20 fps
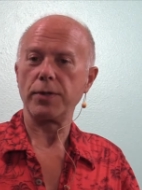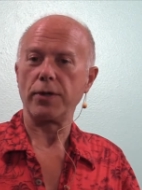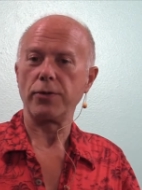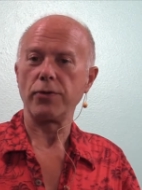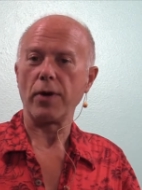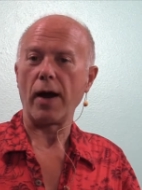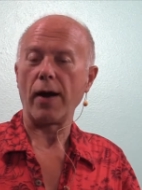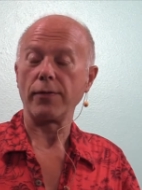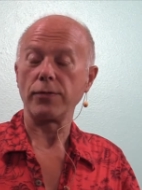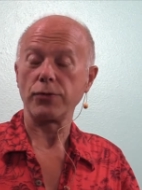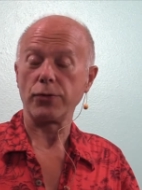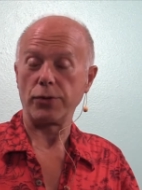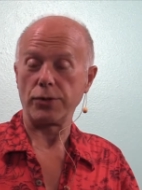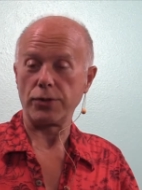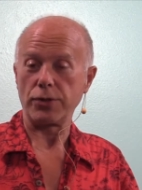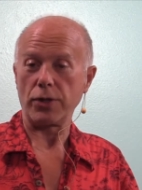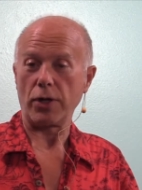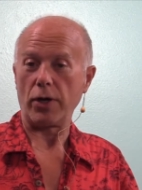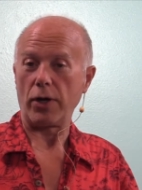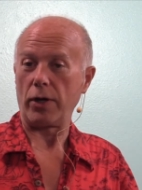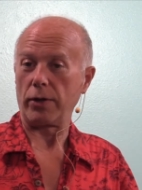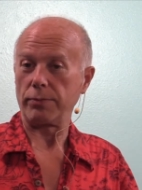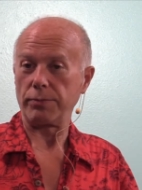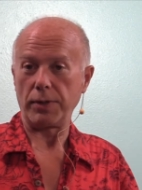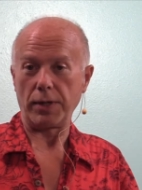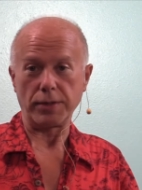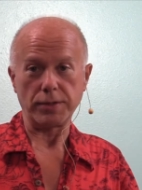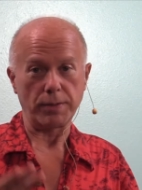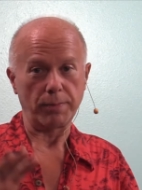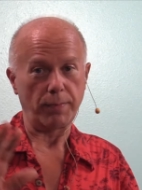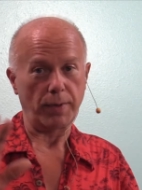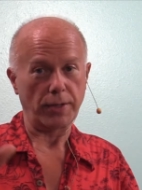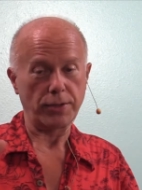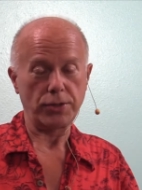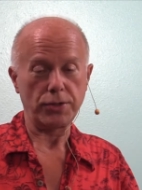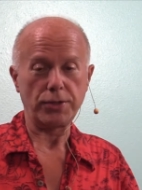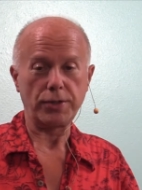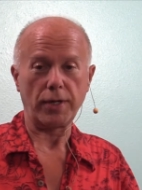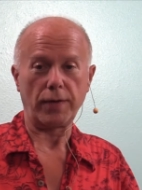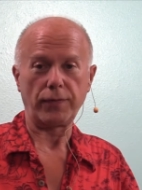drivers are installed, and it's a bunch
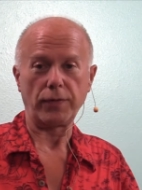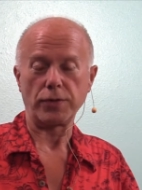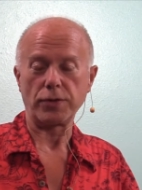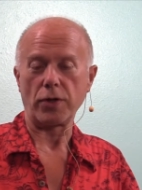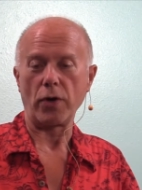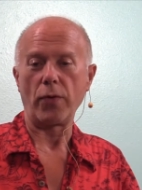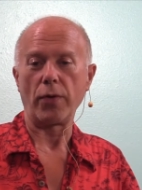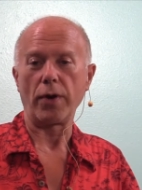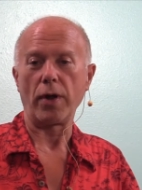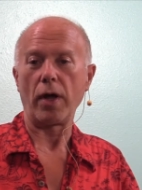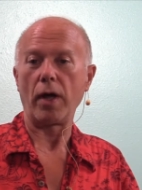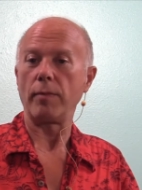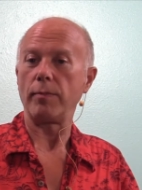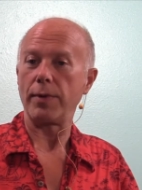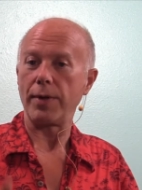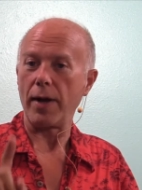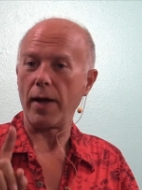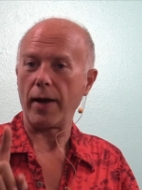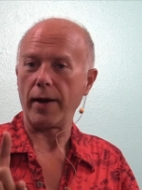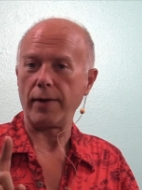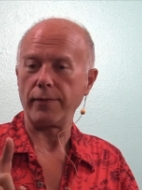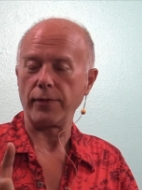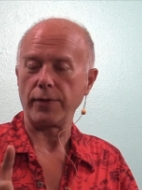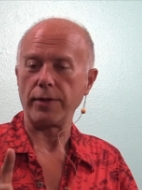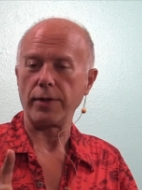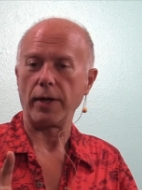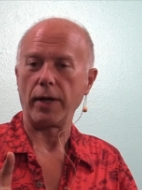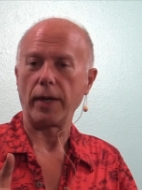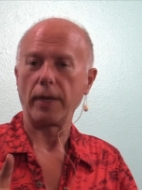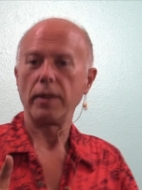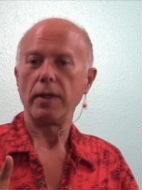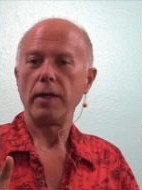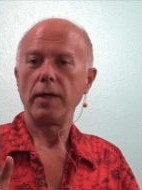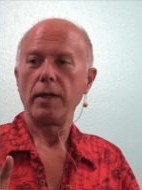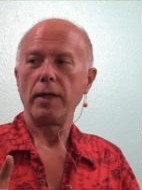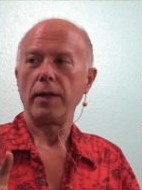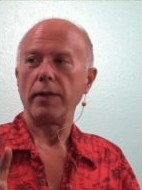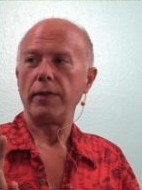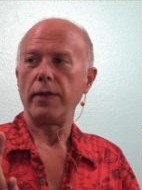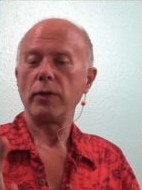of stuff that's going on, but not everything,
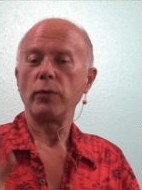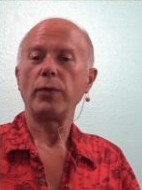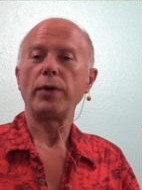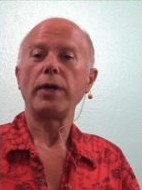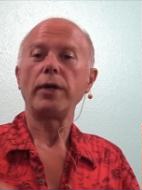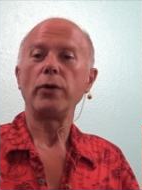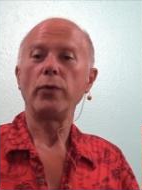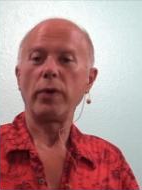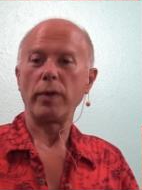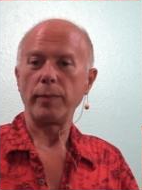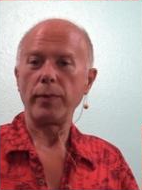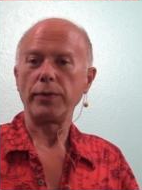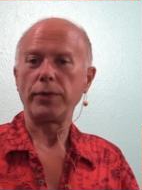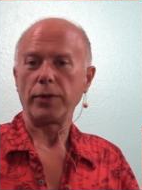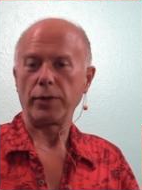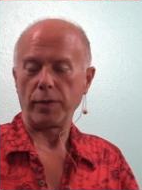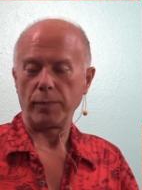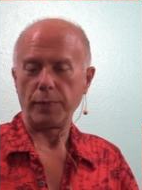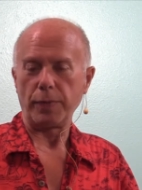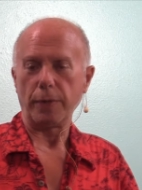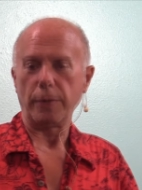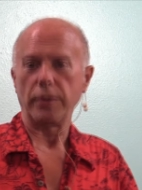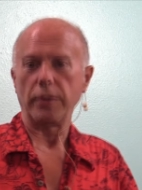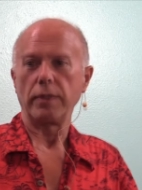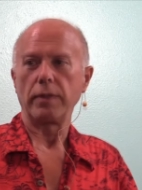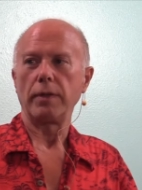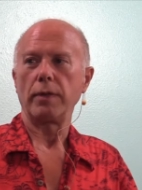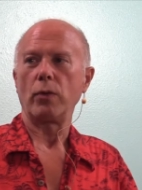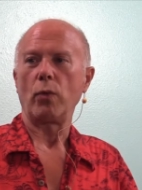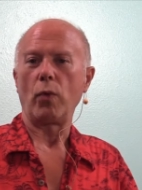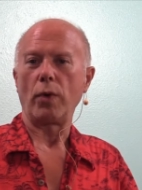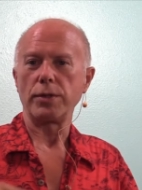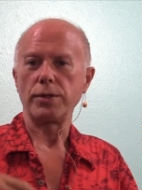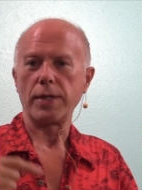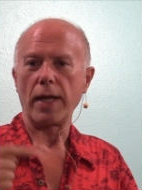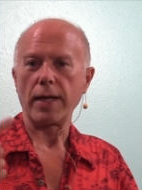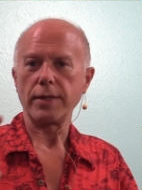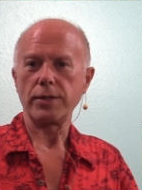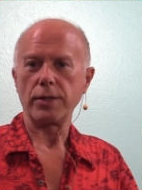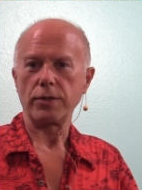then we need to reboot the computer. Once
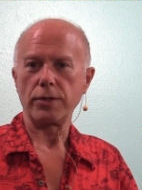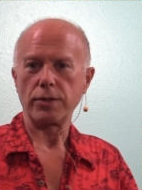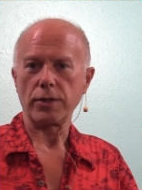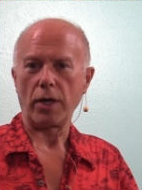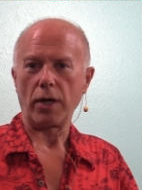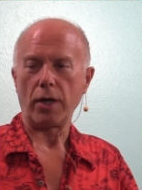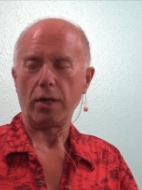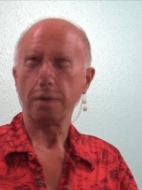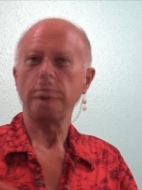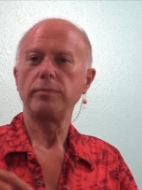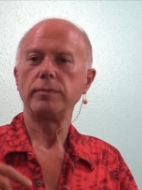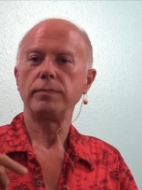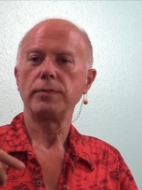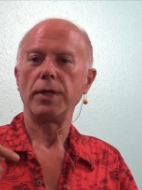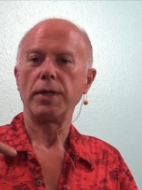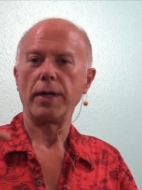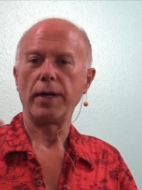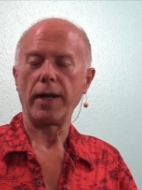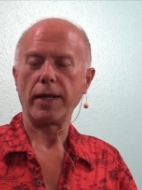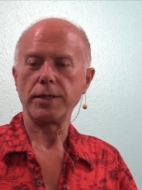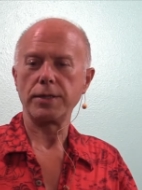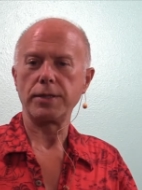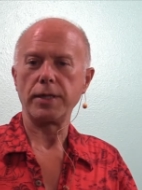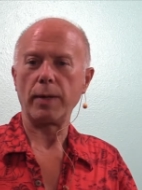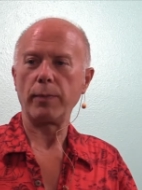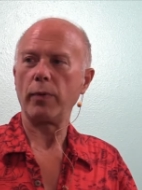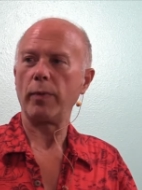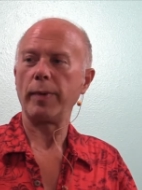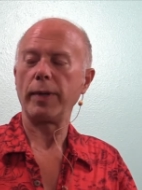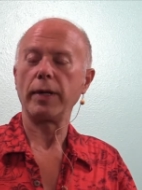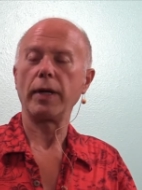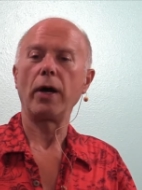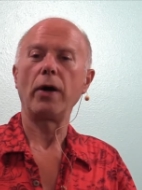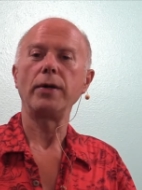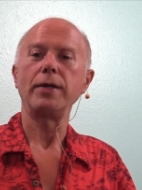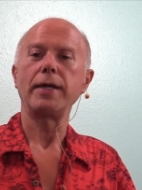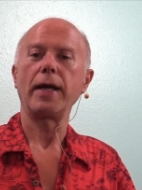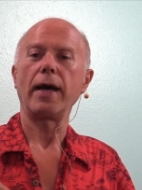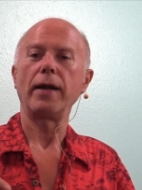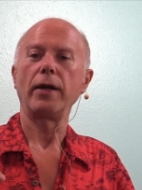that's installed, then the next step will be to go
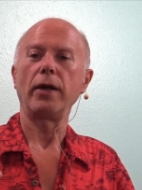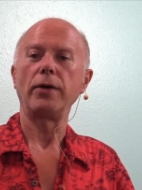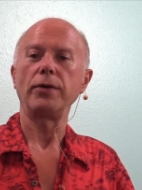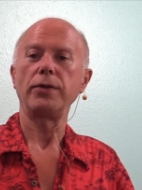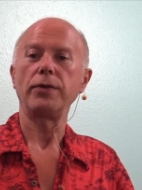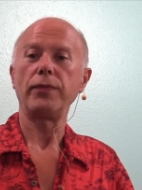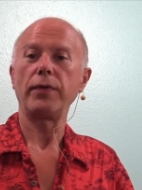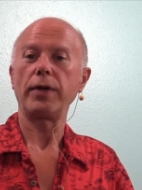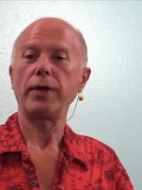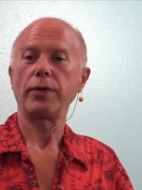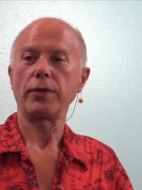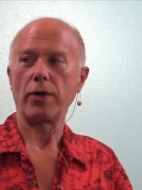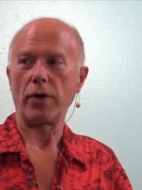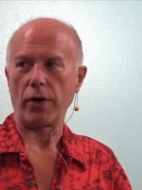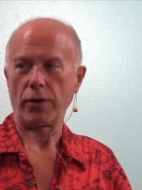and download the video card